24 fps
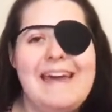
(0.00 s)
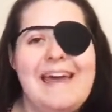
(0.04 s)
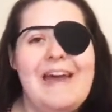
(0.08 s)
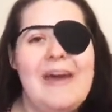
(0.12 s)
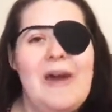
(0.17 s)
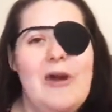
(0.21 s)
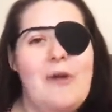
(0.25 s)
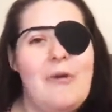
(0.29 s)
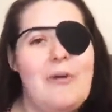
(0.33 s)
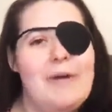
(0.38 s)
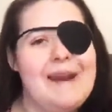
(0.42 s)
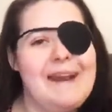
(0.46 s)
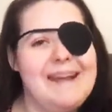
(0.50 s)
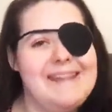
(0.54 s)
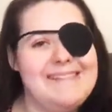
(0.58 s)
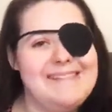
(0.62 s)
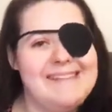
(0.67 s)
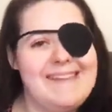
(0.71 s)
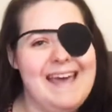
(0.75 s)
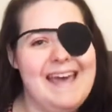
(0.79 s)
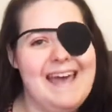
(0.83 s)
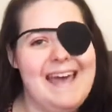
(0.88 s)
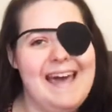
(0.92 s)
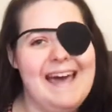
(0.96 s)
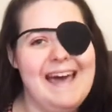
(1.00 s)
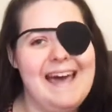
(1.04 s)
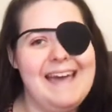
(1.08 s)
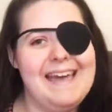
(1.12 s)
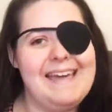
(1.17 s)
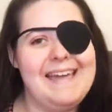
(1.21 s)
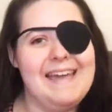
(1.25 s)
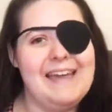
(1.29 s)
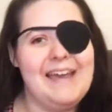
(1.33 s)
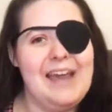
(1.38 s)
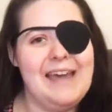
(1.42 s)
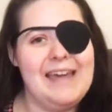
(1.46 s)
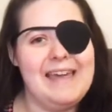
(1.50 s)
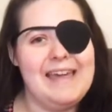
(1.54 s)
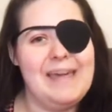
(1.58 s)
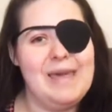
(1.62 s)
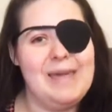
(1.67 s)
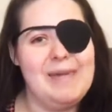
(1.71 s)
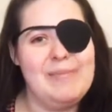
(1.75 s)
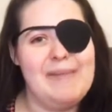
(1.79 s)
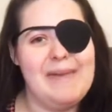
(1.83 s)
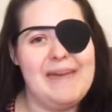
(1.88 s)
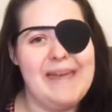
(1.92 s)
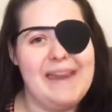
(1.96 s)
when I say I cannot
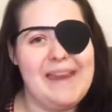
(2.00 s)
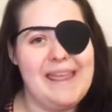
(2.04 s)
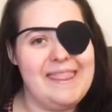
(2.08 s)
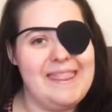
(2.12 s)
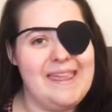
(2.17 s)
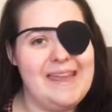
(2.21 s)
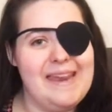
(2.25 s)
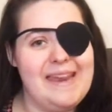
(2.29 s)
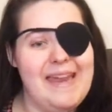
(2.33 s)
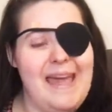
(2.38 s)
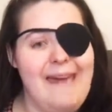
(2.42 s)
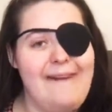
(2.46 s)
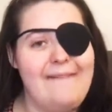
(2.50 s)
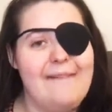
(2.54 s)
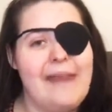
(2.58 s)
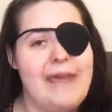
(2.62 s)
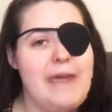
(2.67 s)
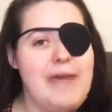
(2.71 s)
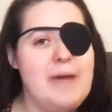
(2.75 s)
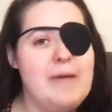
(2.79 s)
keep anything down?